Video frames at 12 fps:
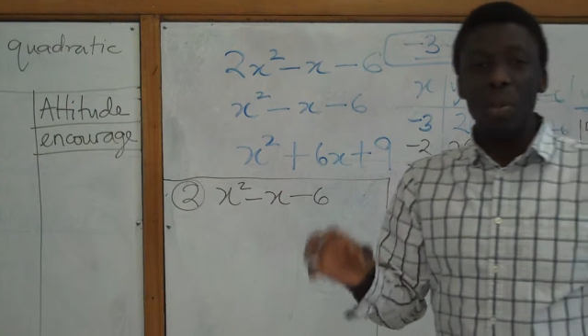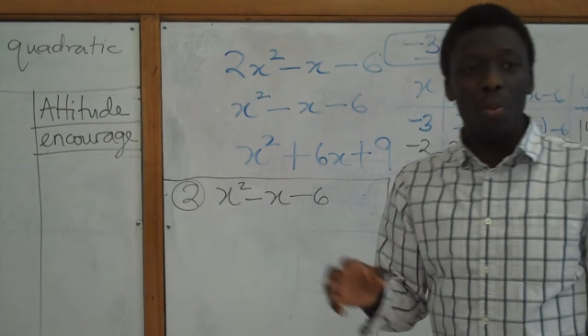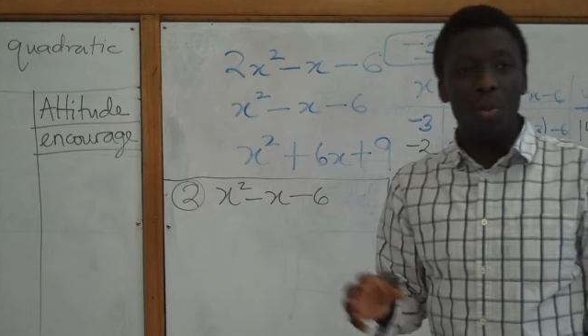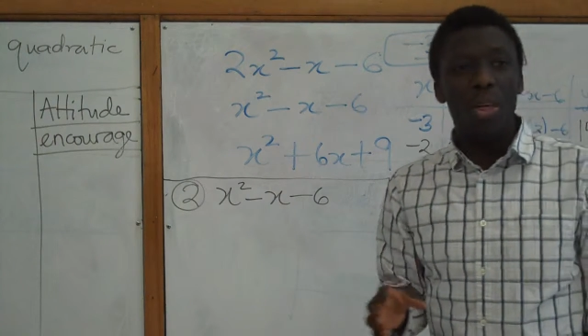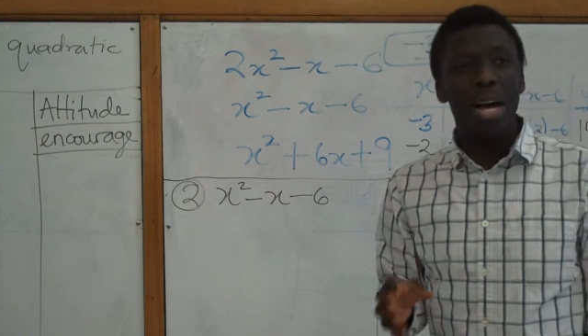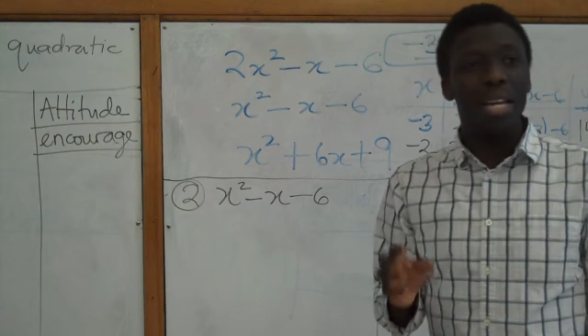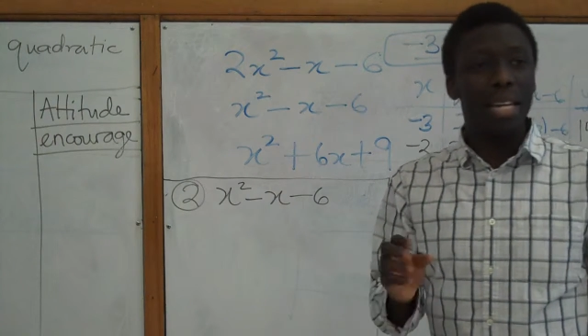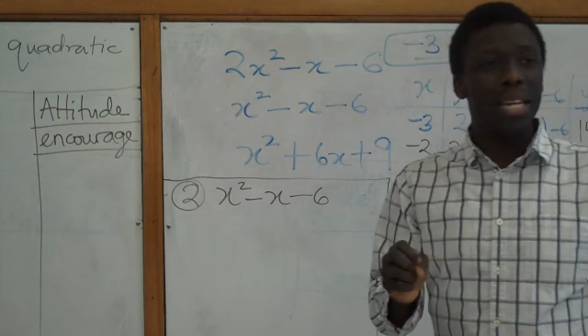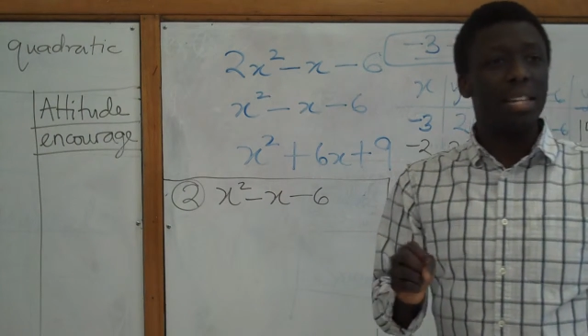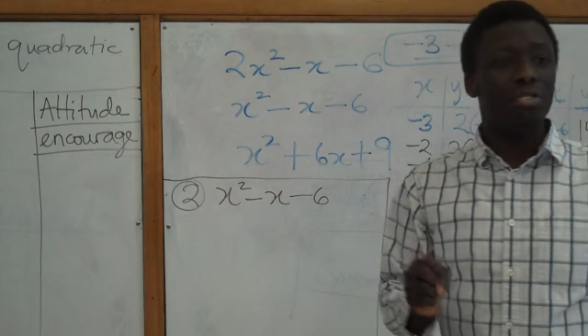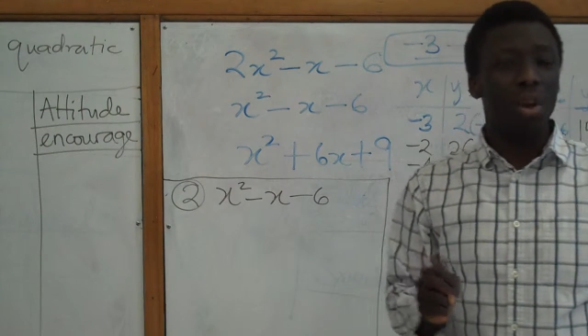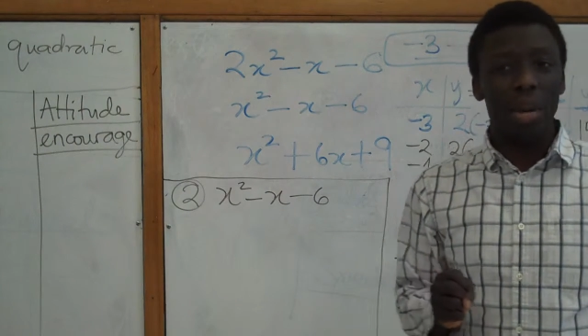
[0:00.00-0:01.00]
people that
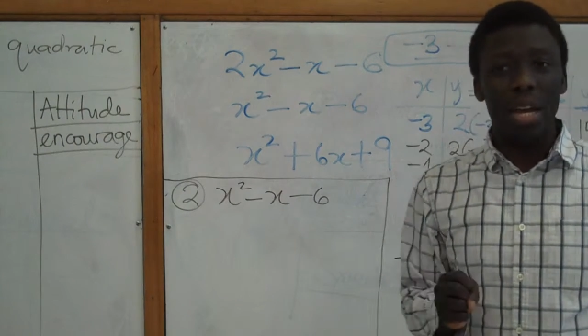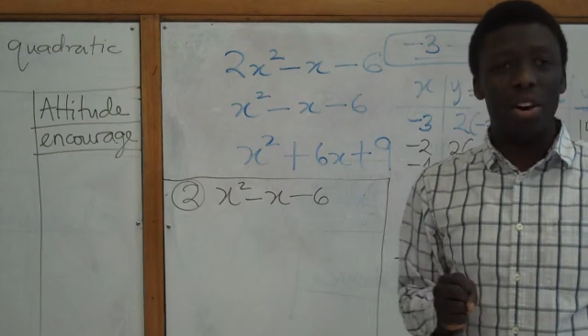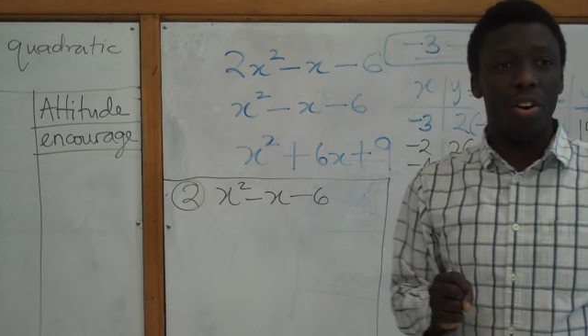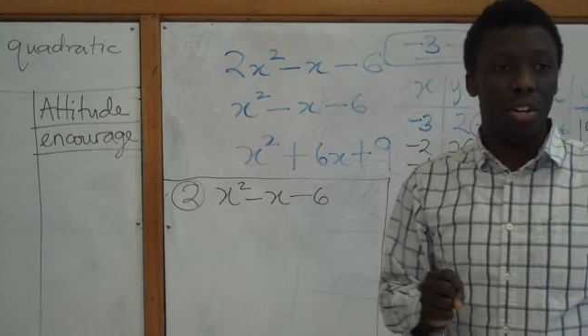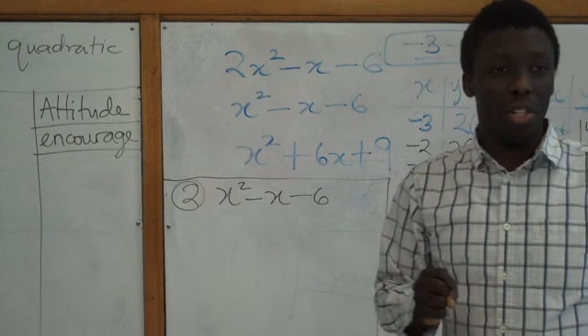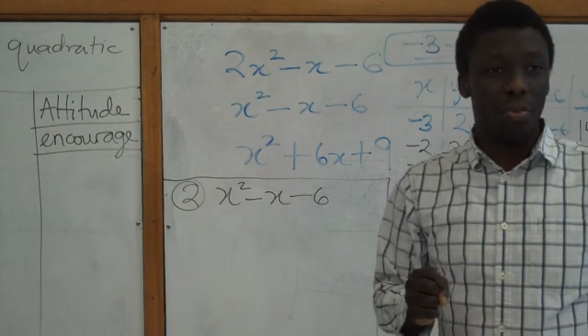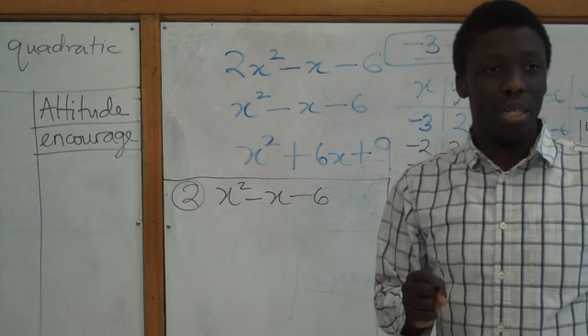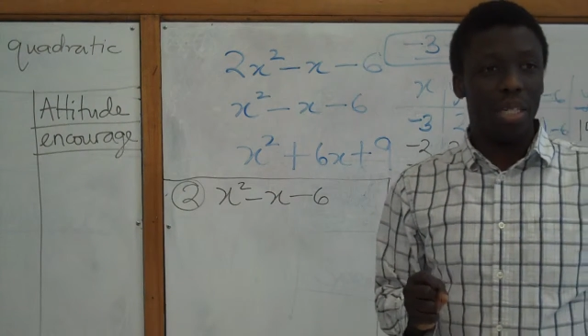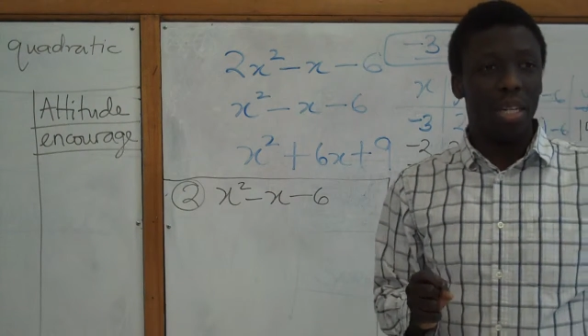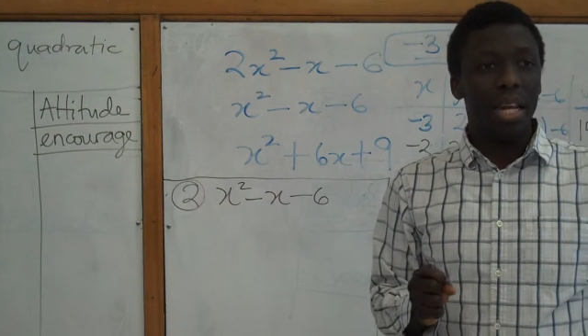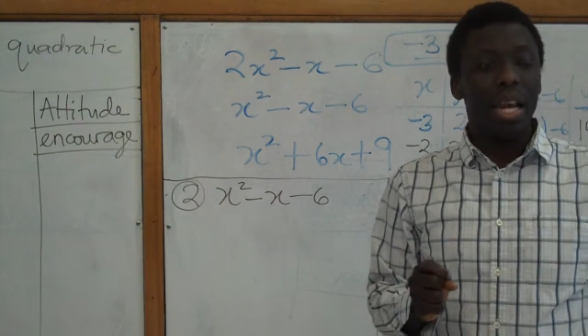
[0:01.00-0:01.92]
need some encouragement.